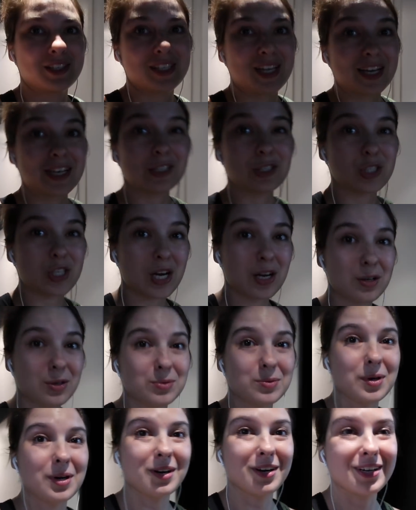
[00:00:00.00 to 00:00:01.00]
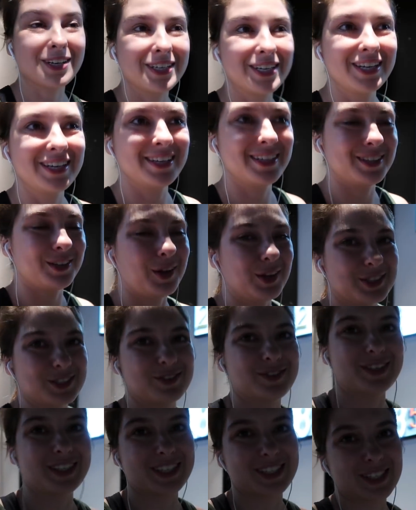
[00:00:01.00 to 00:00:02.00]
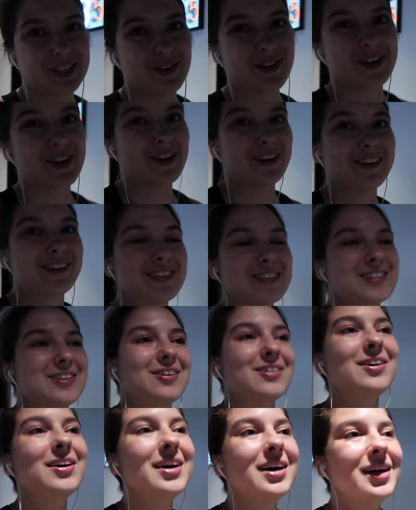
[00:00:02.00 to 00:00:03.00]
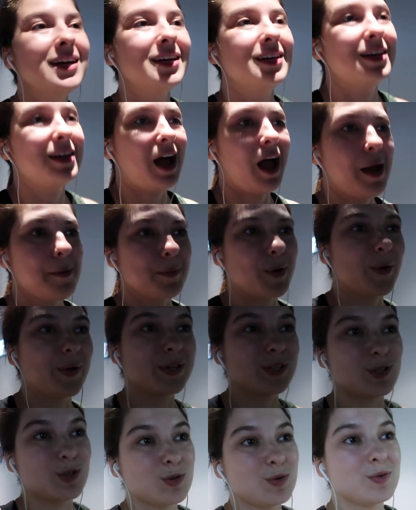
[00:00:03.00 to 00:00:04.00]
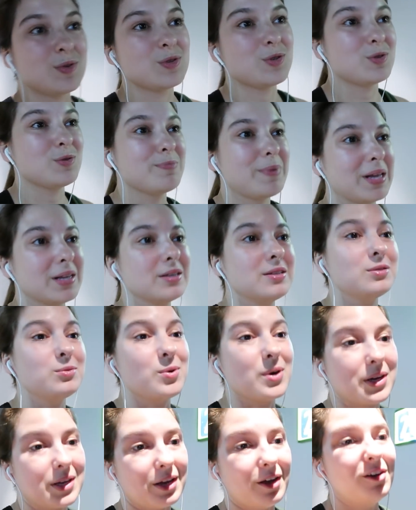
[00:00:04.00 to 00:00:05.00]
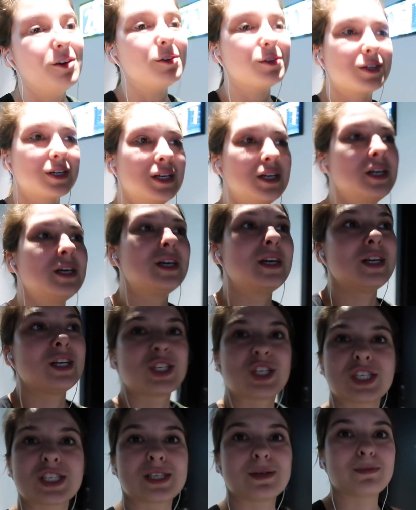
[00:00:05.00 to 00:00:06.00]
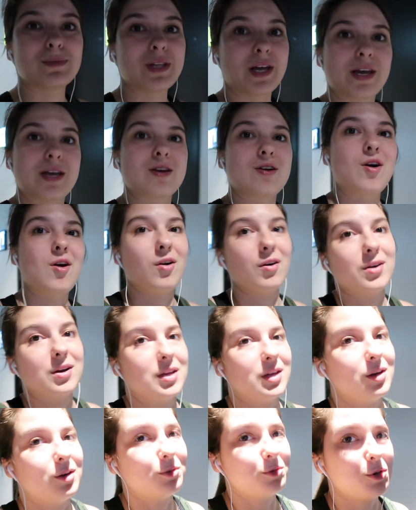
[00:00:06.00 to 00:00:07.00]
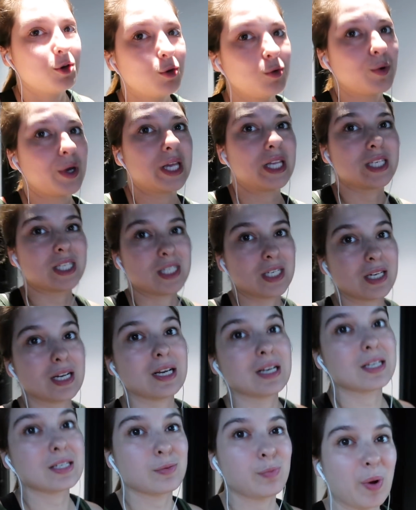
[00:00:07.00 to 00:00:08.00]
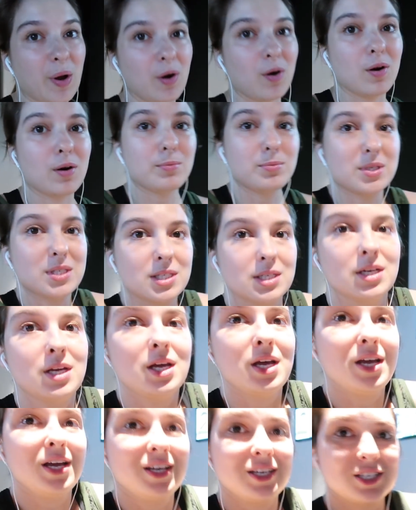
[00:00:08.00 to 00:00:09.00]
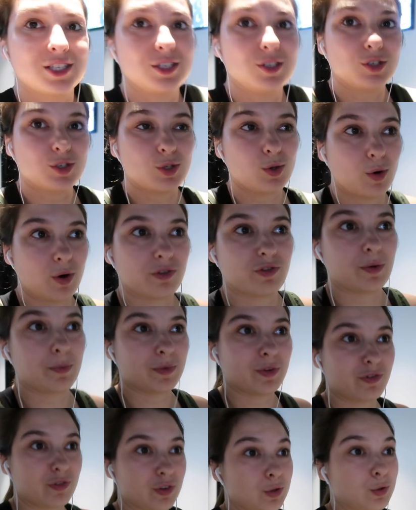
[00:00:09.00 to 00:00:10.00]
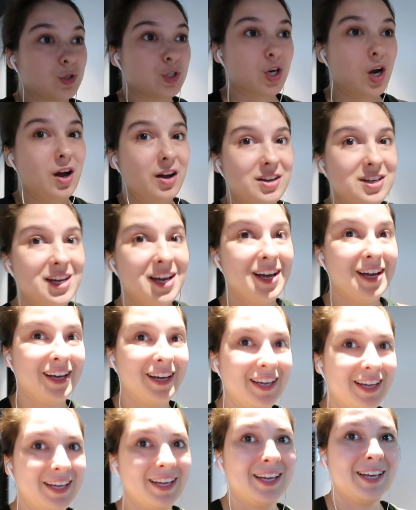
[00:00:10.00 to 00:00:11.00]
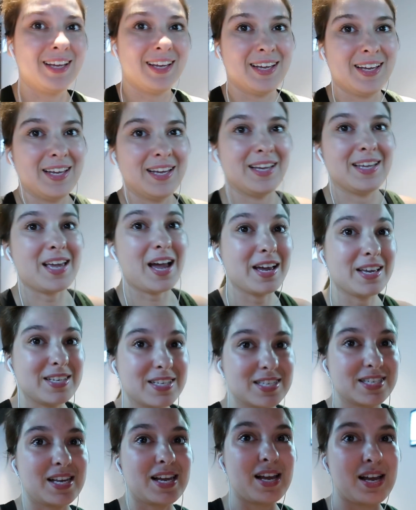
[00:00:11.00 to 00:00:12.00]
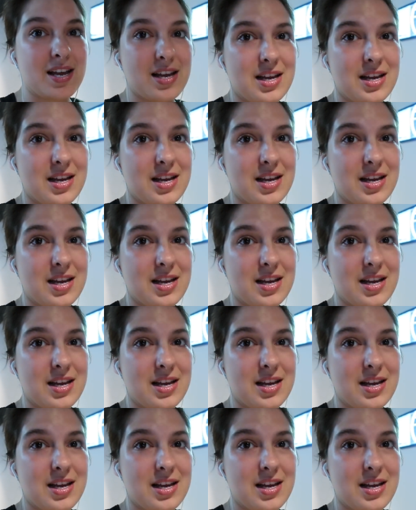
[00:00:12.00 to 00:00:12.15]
second channel work, lots of things going on. So I'm going to do my little workout, just some light cardio, no weights today because my arm is still sore from the flu shot. Yikes.